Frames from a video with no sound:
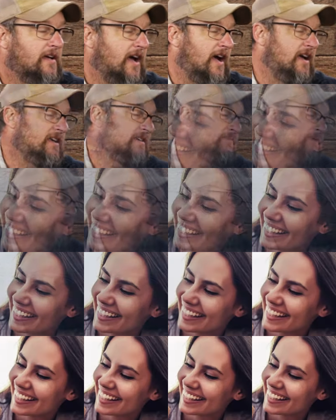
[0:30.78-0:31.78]

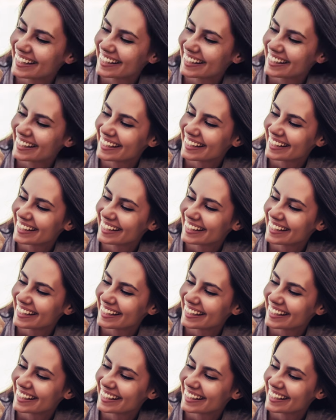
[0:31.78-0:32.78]
high-spirited
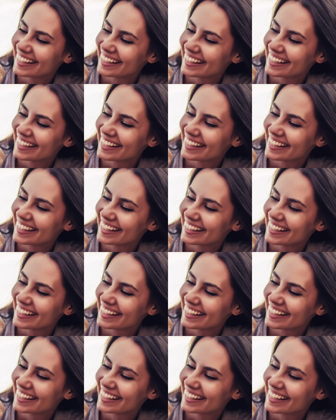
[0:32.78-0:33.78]
companions who have
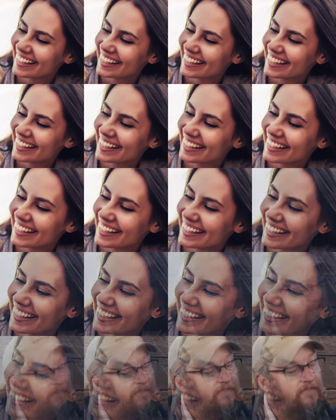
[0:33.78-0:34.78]
more than
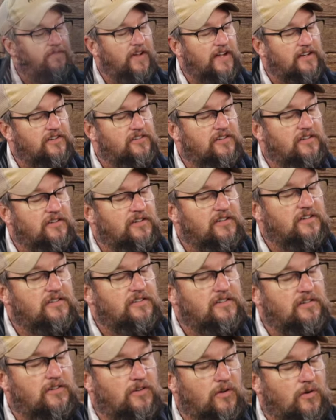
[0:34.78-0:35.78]
enough affection
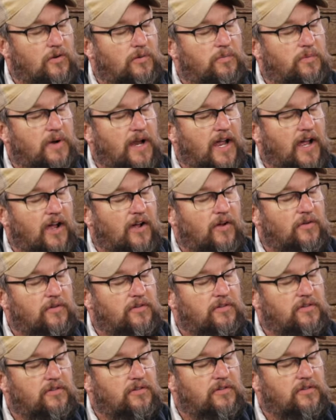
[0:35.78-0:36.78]
to go
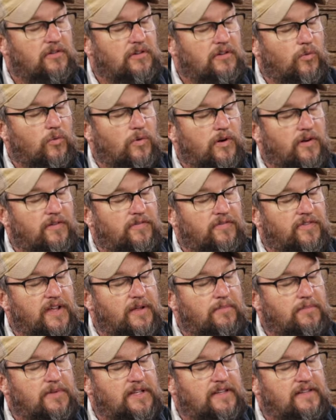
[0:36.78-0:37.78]
around for
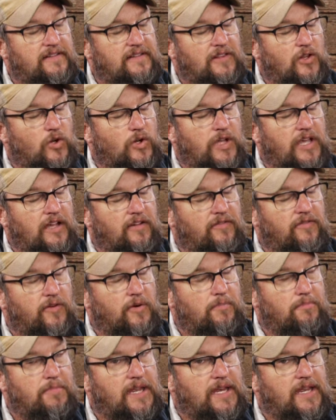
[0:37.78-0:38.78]
families looking
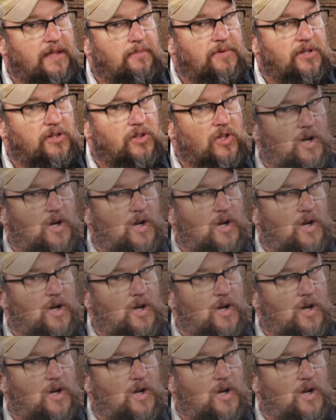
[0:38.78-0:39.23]
for a medium to